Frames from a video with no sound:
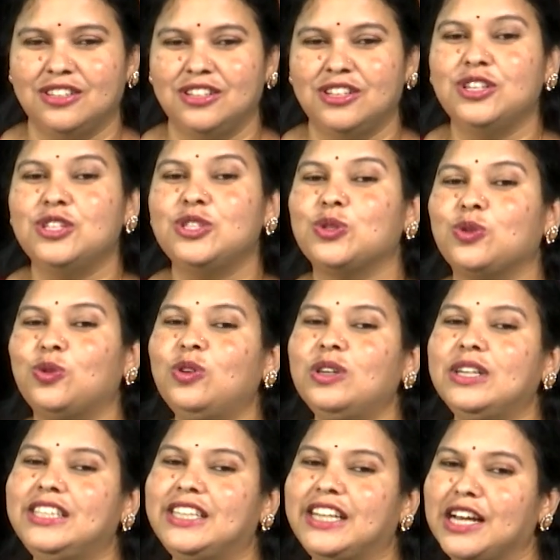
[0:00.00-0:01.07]
So
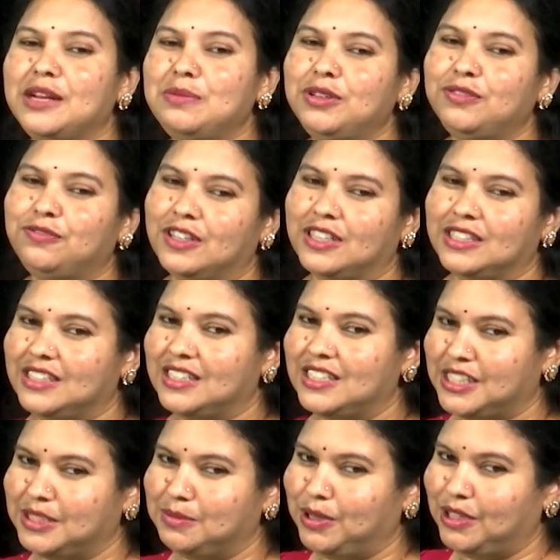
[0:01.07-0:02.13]
it can be further
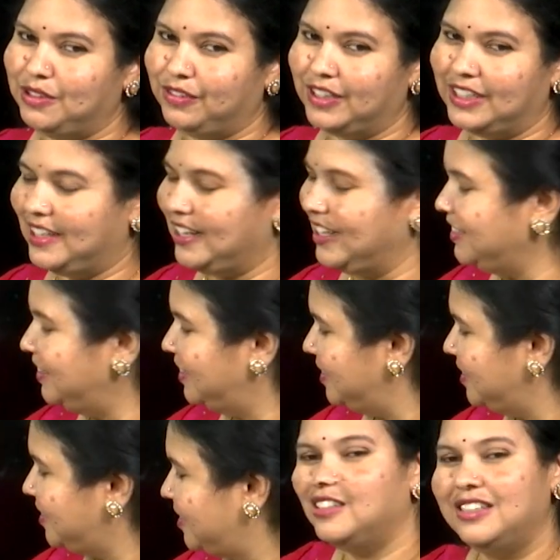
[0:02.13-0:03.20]
simplified like
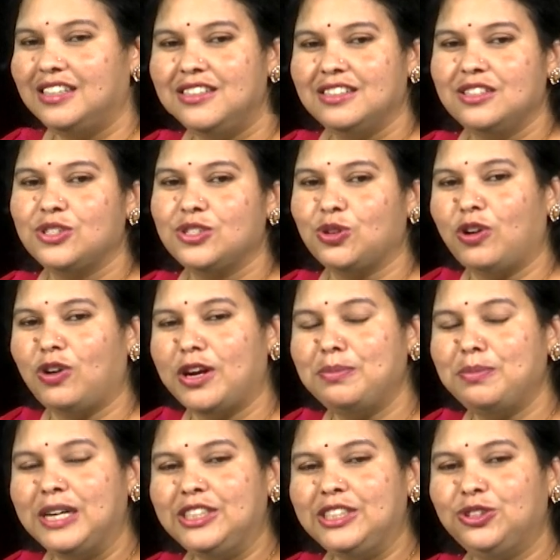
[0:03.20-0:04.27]
this. So 1
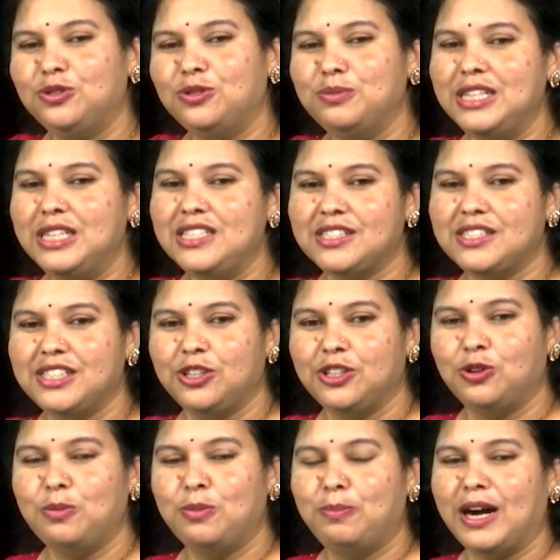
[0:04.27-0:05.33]
by 2 means
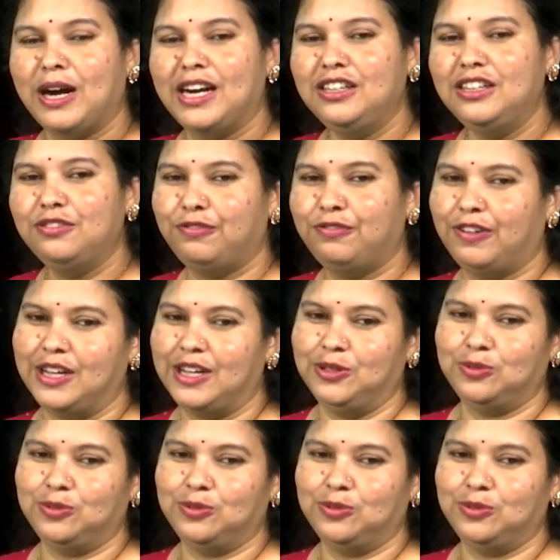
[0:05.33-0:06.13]
0.5.